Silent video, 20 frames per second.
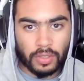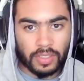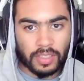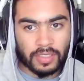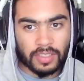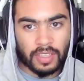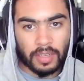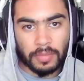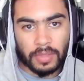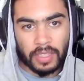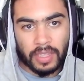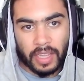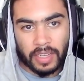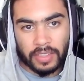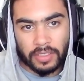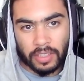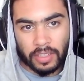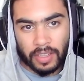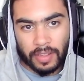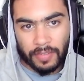Is it something
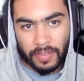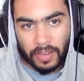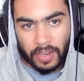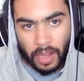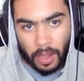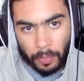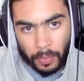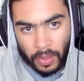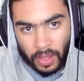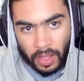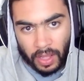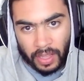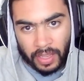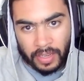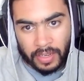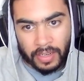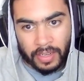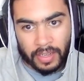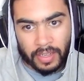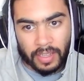that you're giving up
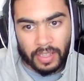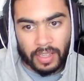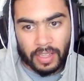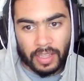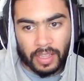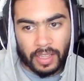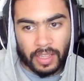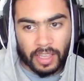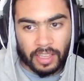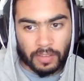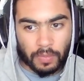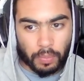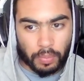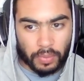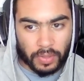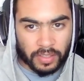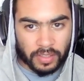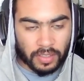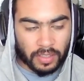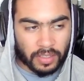on? Is
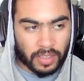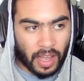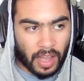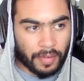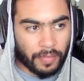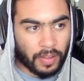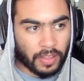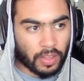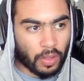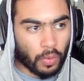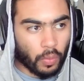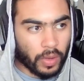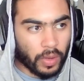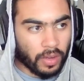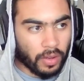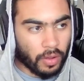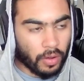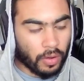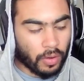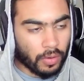Blizzard kind of out the
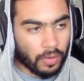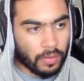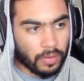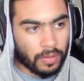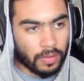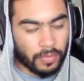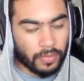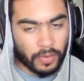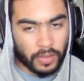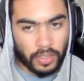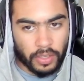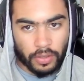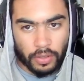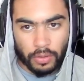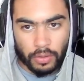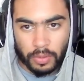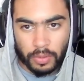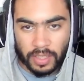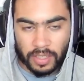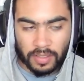window for
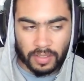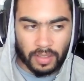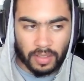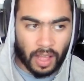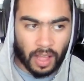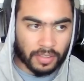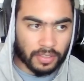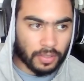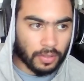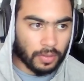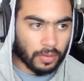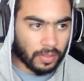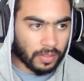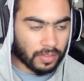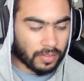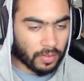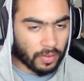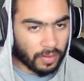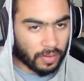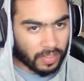you with this lawsuit and
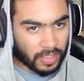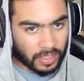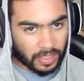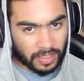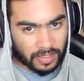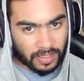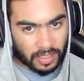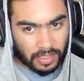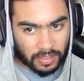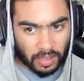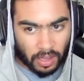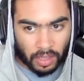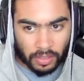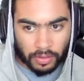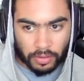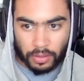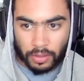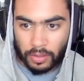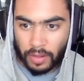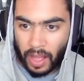sort of the things that it's gone
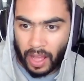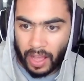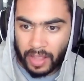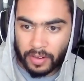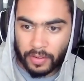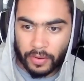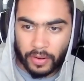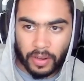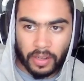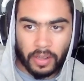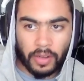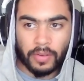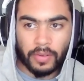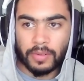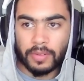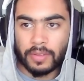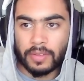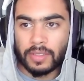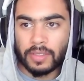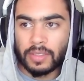through? I don't know.
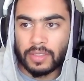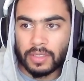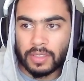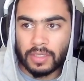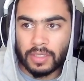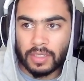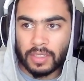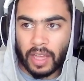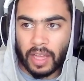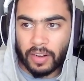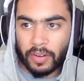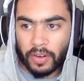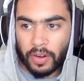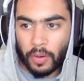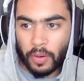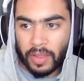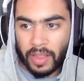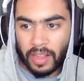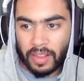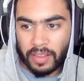I don't know
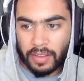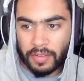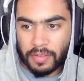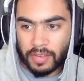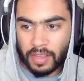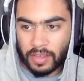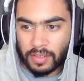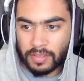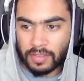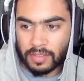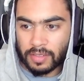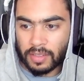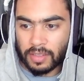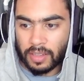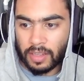where that leaves us.